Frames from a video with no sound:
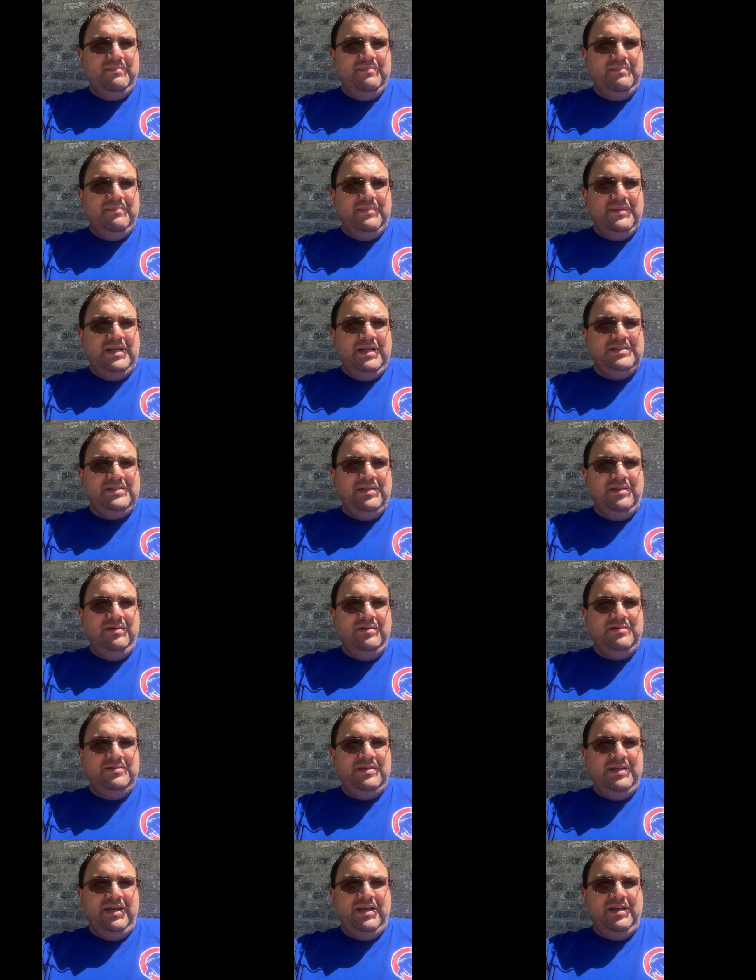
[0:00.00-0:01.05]
as it
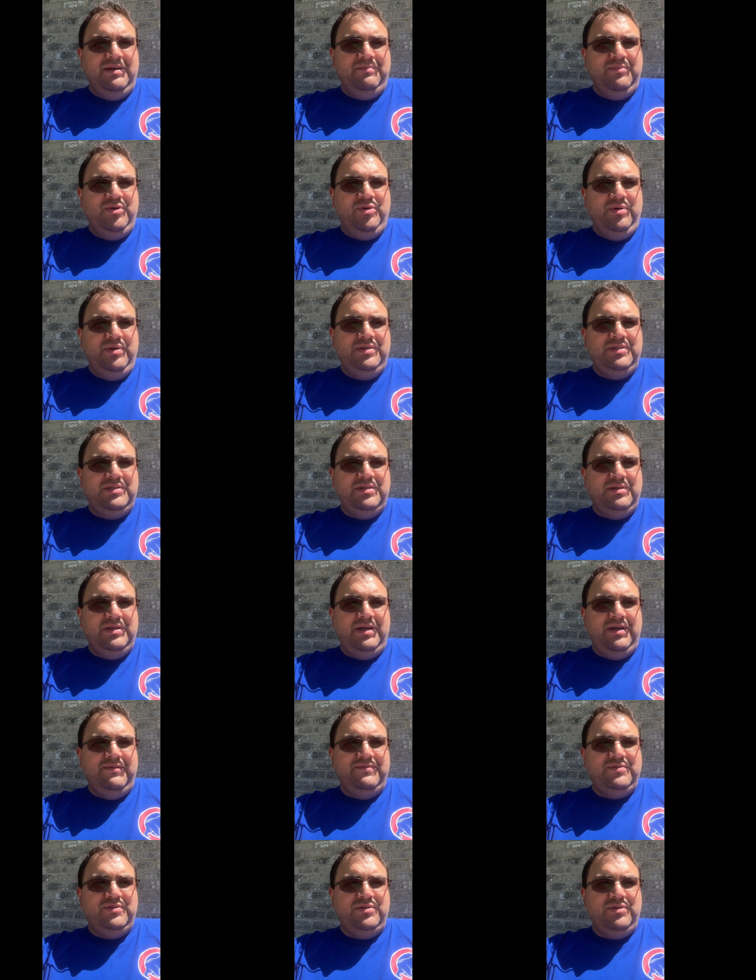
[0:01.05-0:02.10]
looks like I'm going to
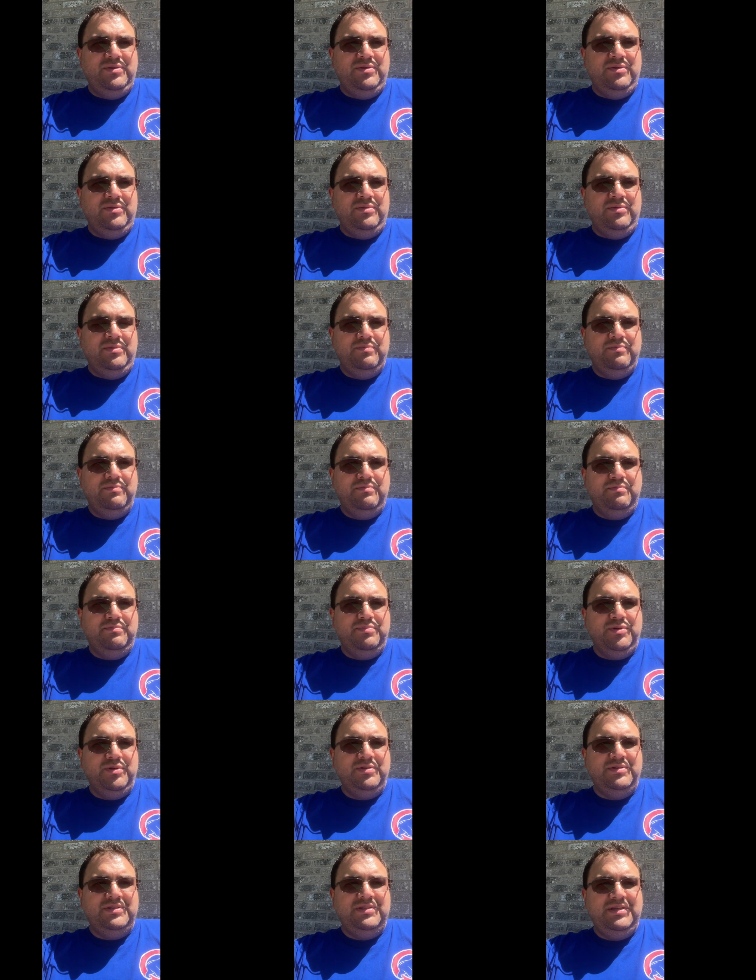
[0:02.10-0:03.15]
have to
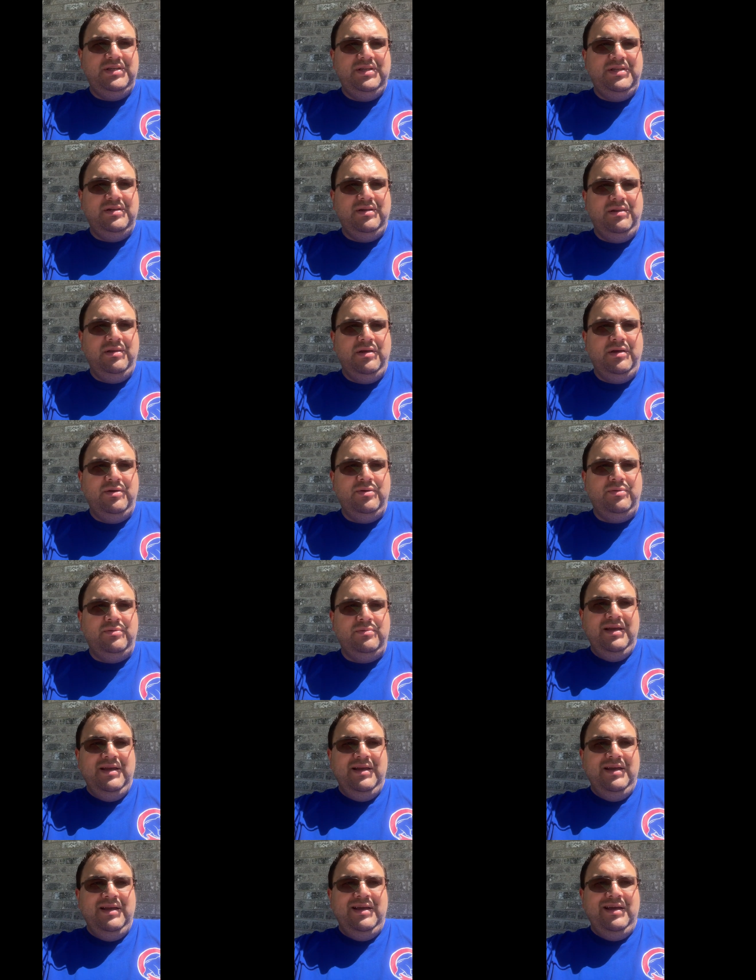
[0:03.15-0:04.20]
proceed
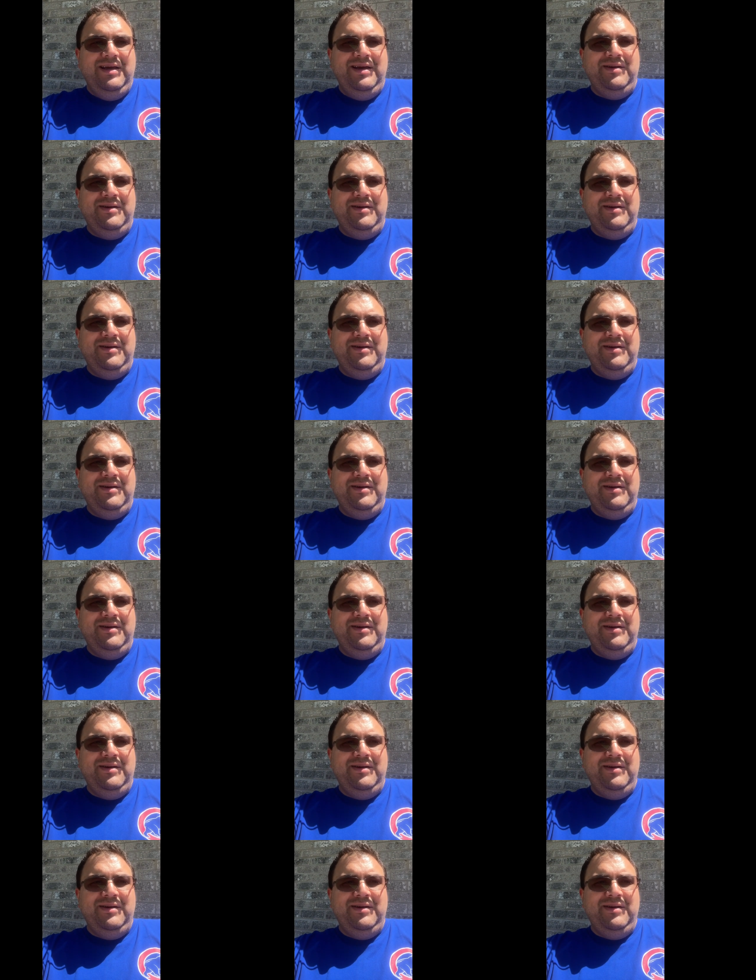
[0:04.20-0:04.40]
alone, I don't